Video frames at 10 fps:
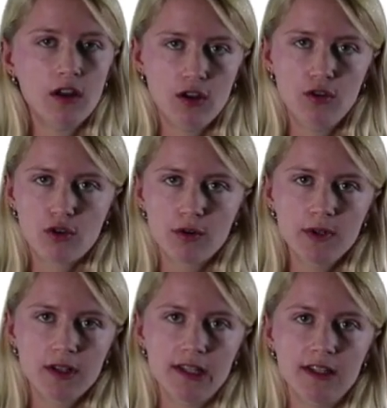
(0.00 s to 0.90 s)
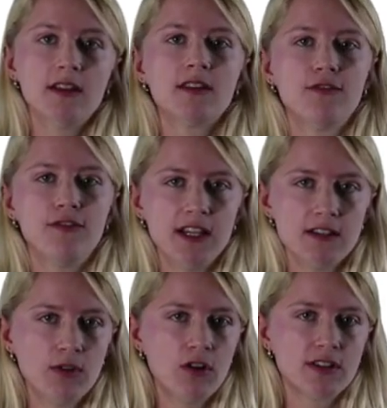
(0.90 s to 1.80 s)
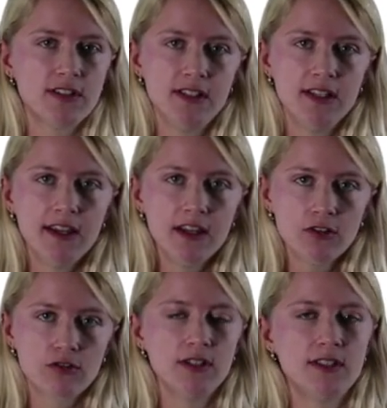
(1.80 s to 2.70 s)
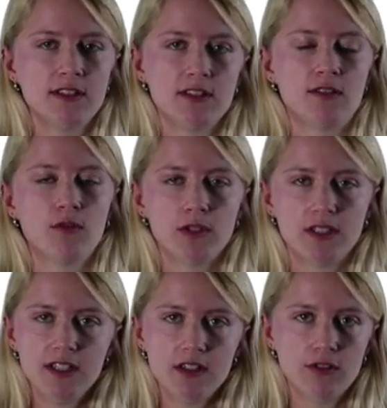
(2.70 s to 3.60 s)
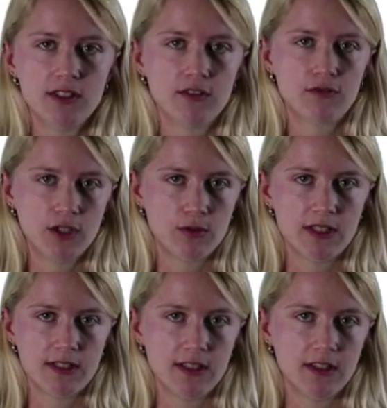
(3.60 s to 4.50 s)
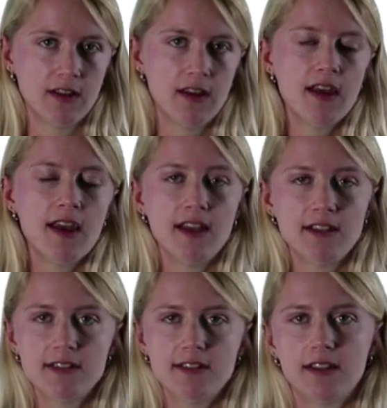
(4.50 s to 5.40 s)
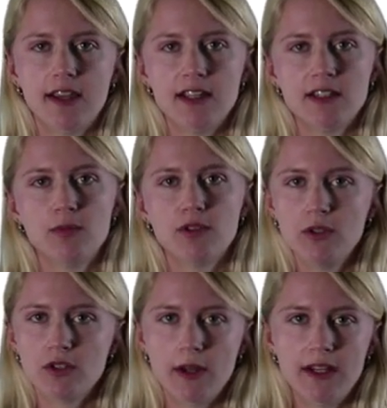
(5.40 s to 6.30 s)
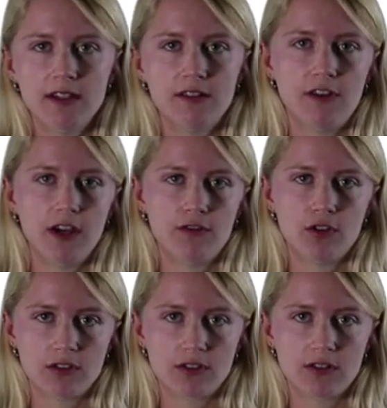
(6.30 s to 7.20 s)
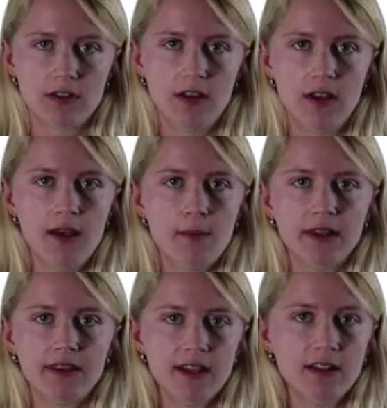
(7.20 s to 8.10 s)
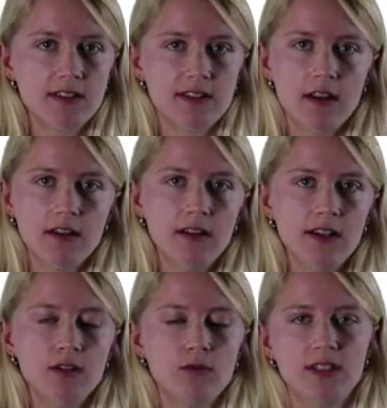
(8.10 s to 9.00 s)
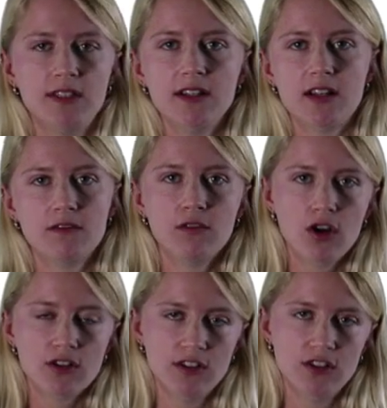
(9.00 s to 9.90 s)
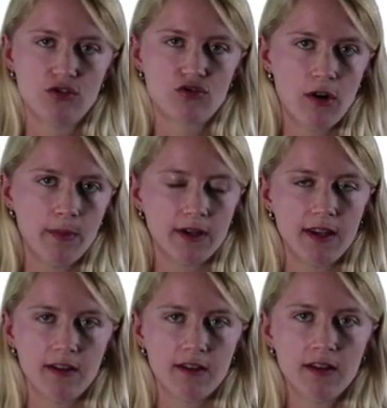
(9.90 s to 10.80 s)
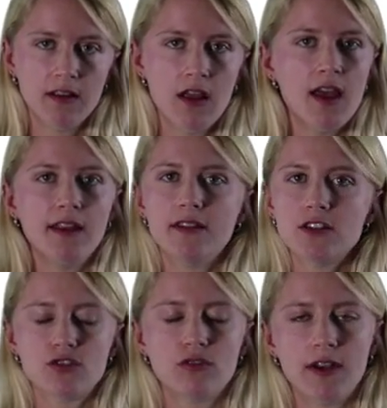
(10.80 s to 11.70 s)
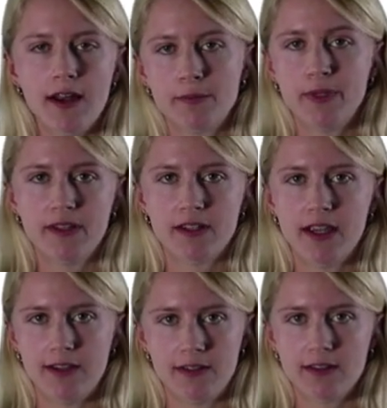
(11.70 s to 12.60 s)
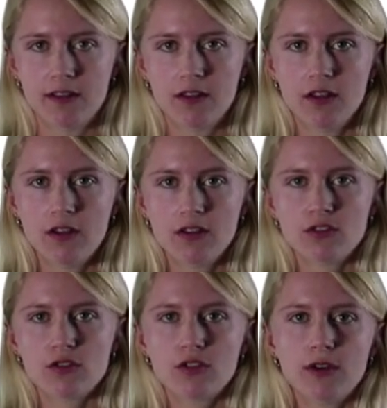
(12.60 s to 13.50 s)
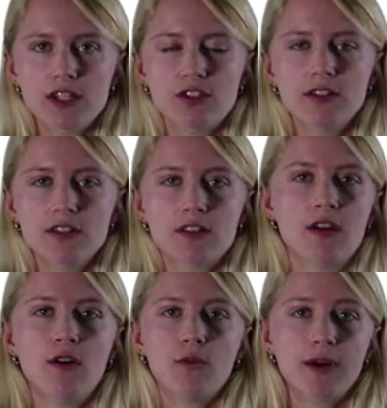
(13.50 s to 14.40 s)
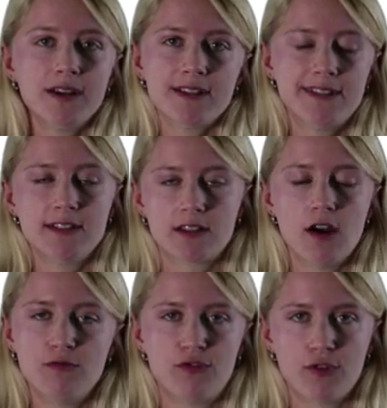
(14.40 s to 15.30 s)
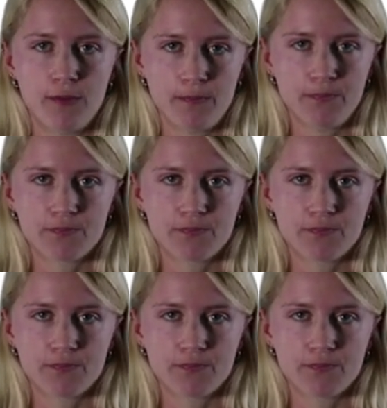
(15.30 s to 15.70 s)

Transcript: Normally, the phase velocity increases with decreasing frequency, as is the case between 20 and 5 Hz. But then suddenly we see that the velocities drop again, and this should not be the case. So the question is, where does this come from?